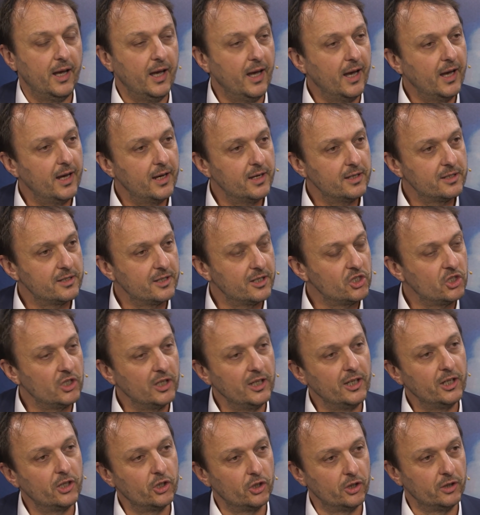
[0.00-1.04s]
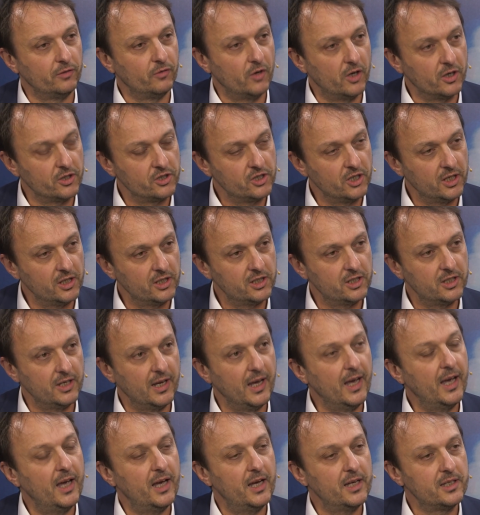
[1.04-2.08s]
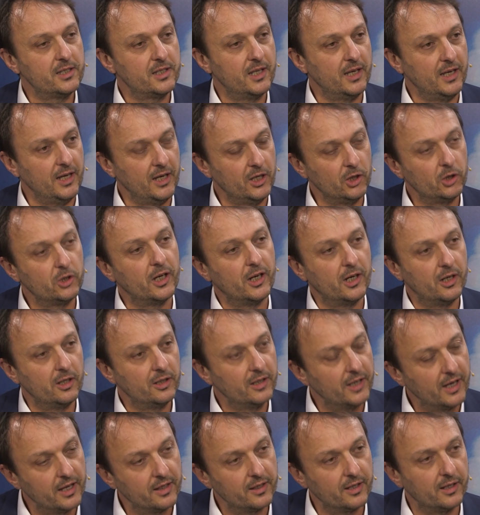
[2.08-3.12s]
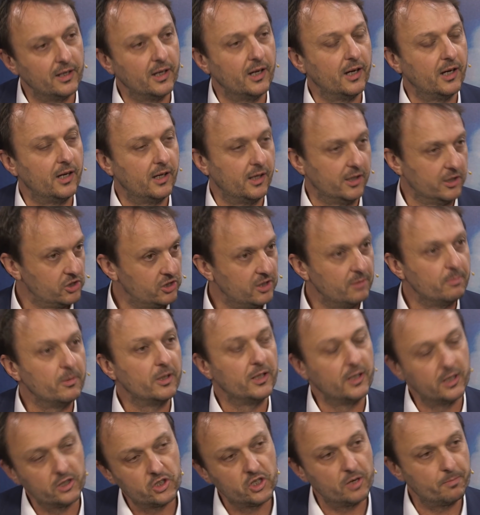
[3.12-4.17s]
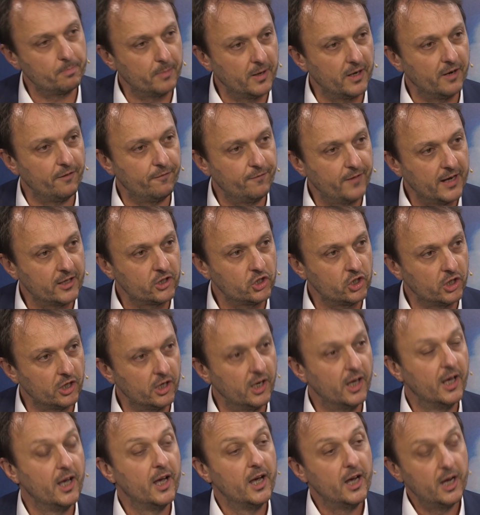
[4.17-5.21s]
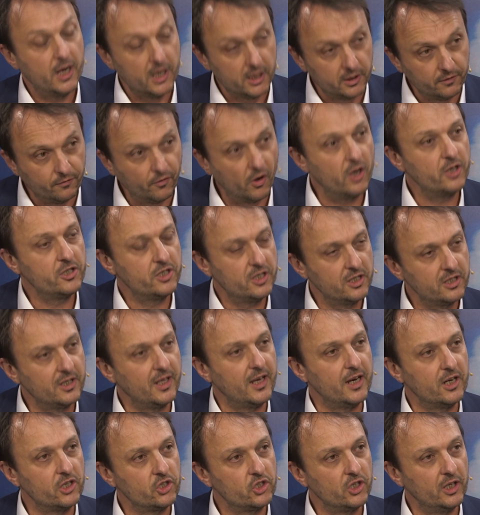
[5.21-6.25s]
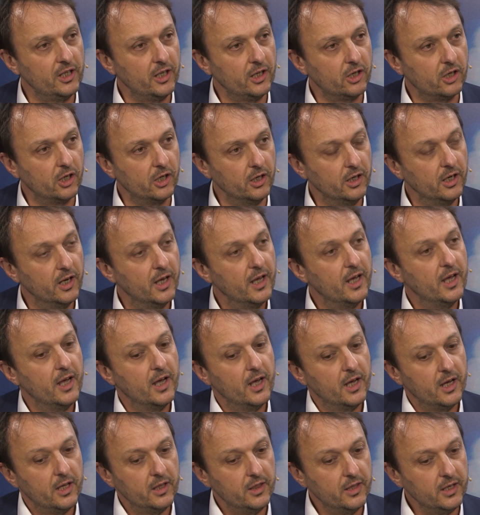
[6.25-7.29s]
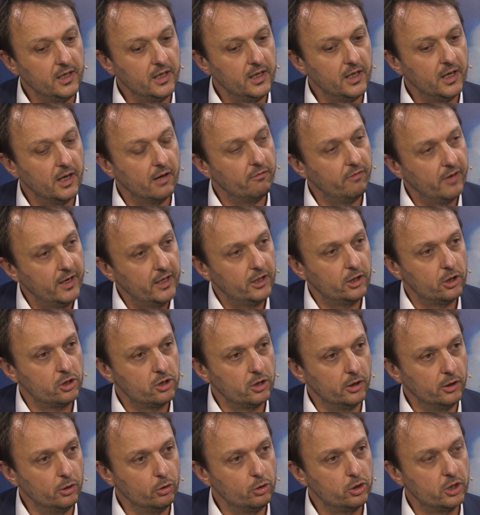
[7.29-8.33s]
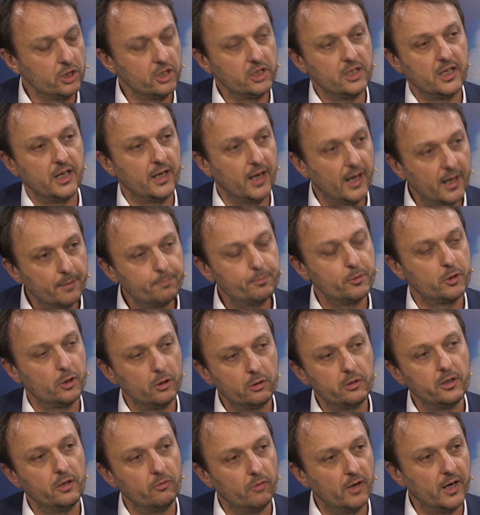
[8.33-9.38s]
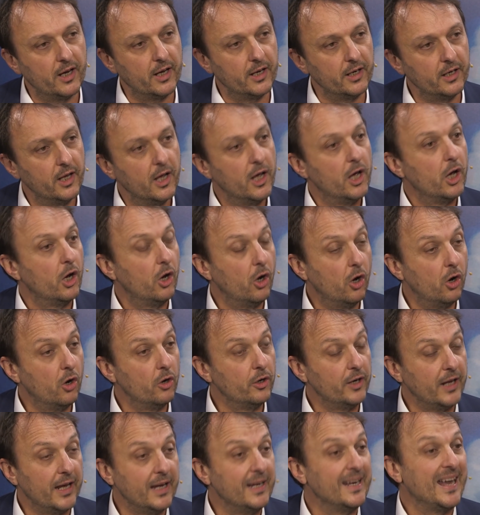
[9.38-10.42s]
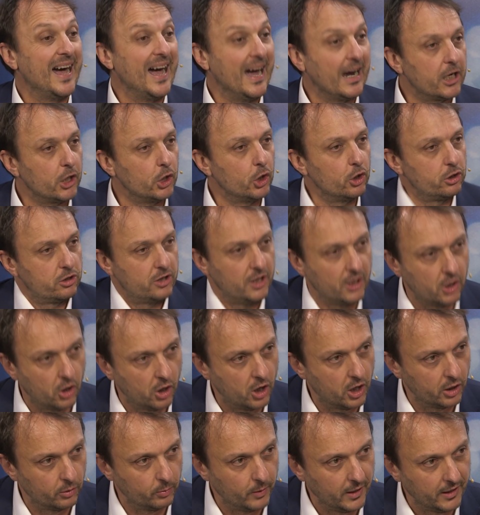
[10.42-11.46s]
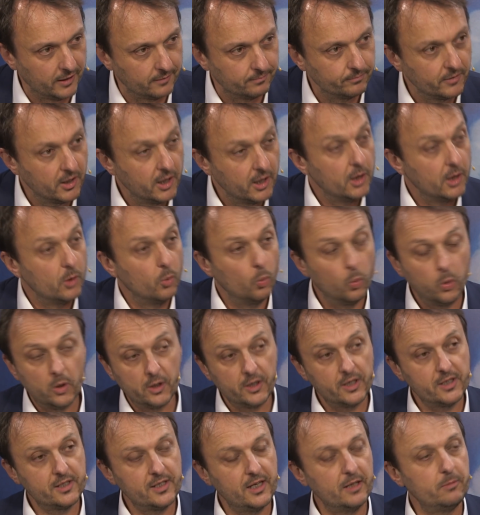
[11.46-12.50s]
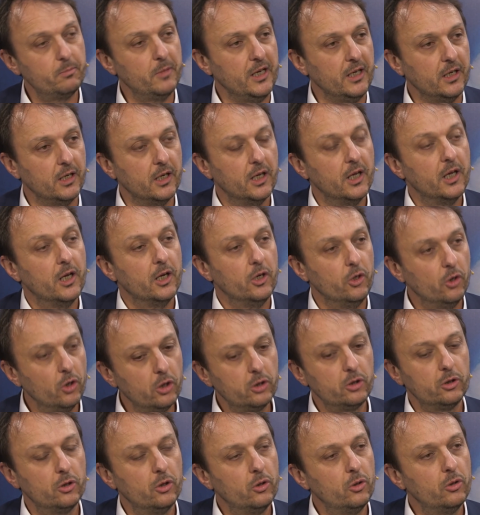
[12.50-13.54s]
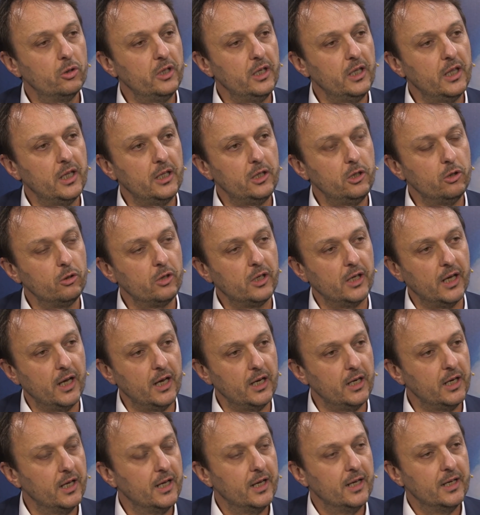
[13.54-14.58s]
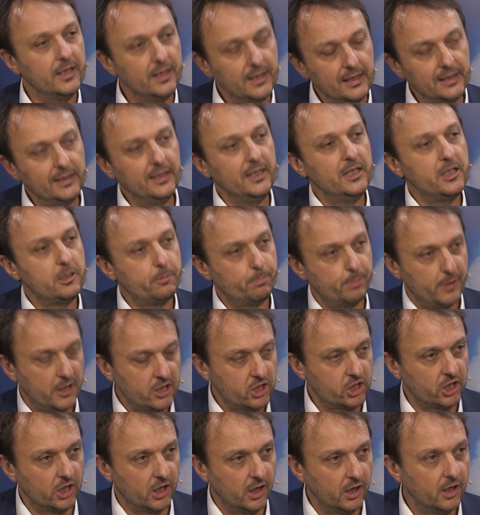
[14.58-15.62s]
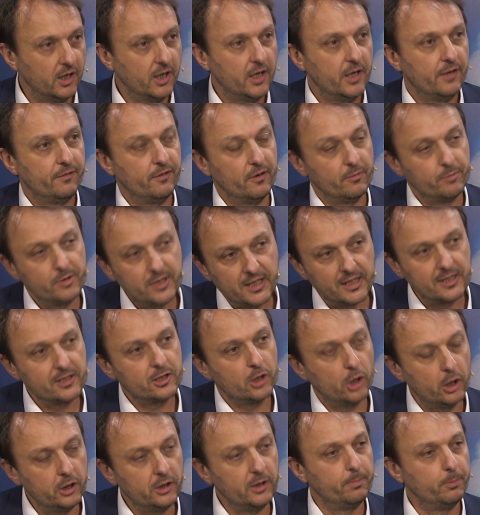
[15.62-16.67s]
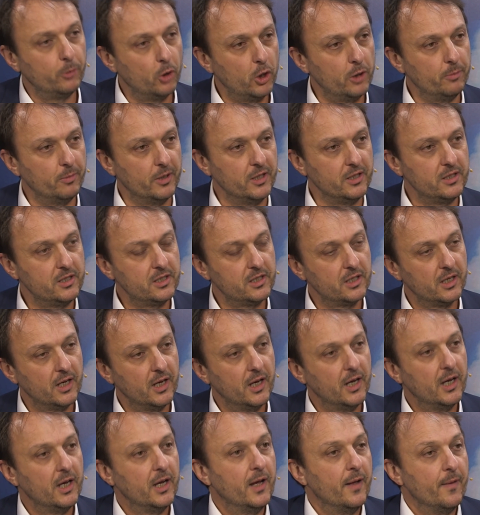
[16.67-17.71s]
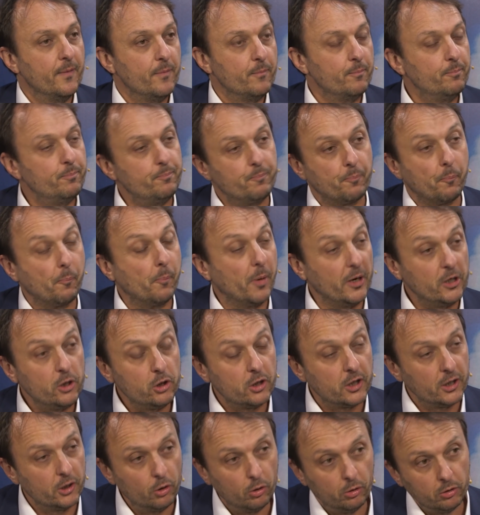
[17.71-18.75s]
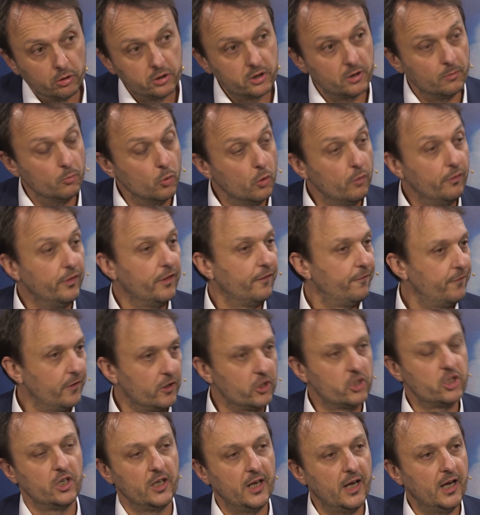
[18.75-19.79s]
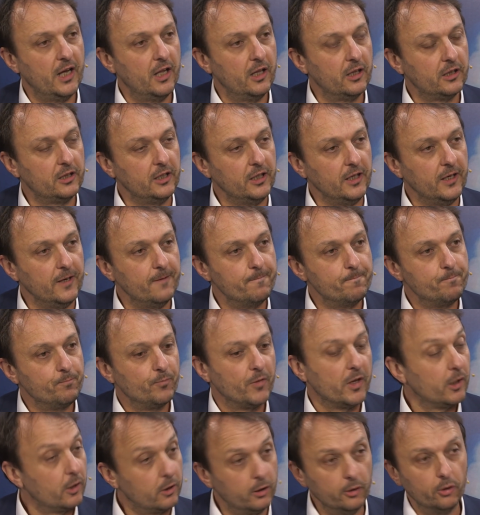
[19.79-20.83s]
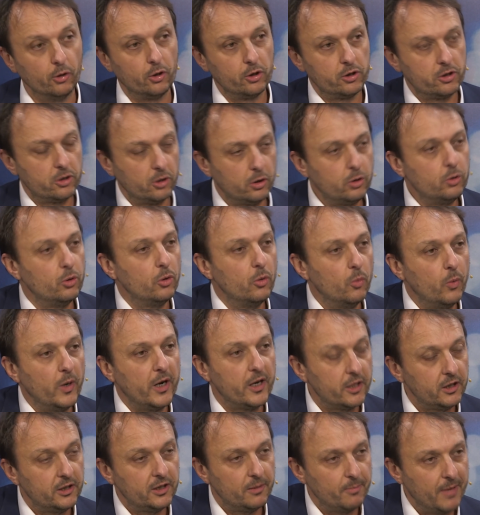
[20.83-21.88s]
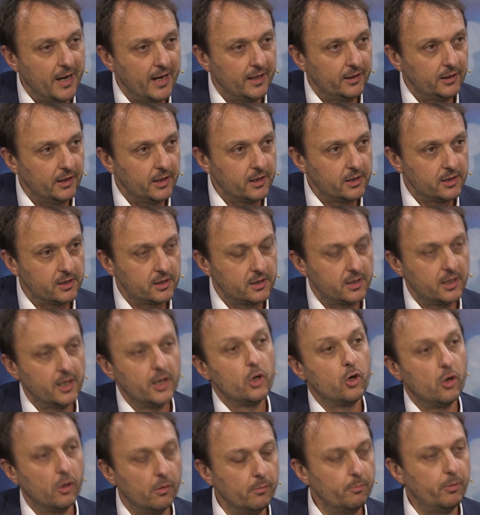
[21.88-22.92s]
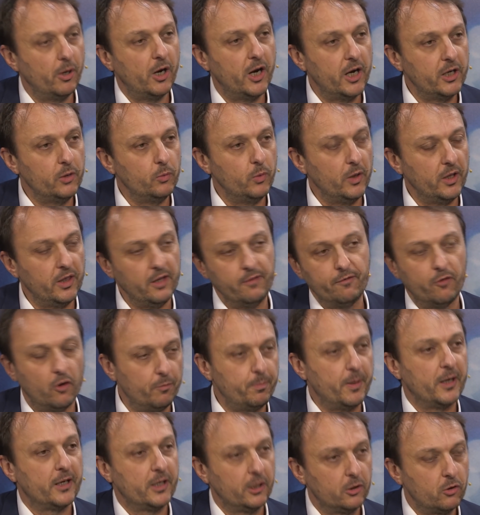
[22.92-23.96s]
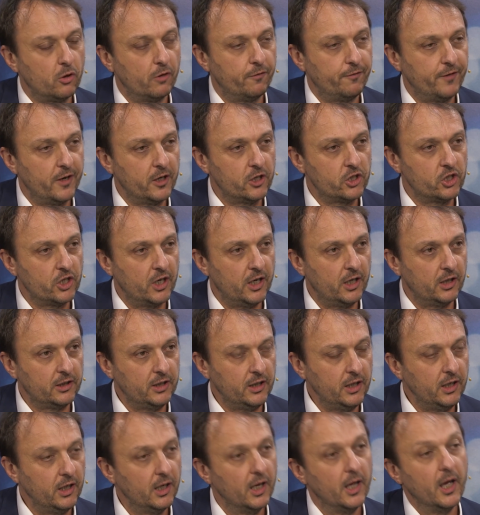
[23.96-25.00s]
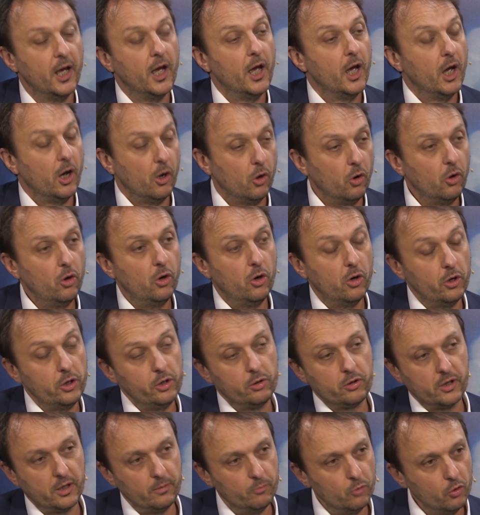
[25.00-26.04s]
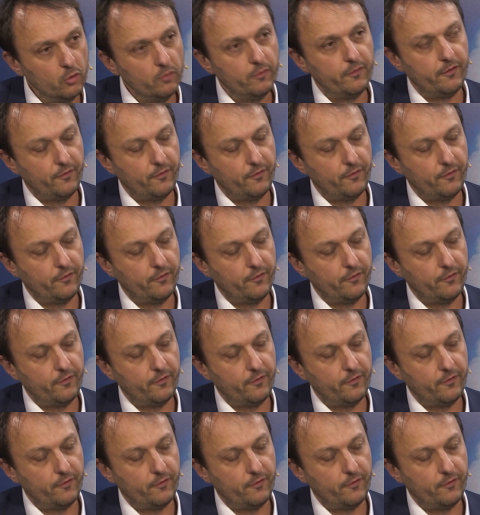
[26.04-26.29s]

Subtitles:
as the silicon advances, as the Intel and the similar chip manufacturer advances their silicon, the radio solutions can absolutely run on an agnostic hardware. What does that mean? Not only that you can release pressure from cell site deployments, but you can also move the functionality closer to where the demand is, combined with the VoLTE packet core functionality, or you can move